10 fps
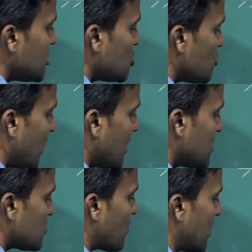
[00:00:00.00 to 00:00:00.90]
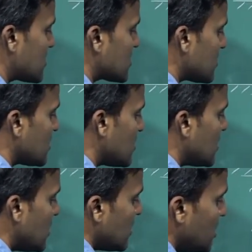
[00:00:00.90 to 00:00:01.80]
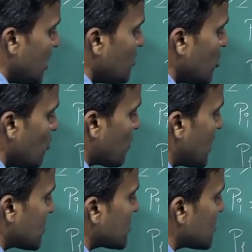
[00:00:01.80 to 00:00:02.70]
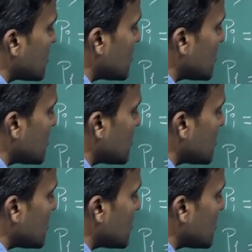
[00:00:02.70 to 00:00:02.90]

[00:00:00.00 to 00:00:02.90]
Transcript: into minus plus mu plus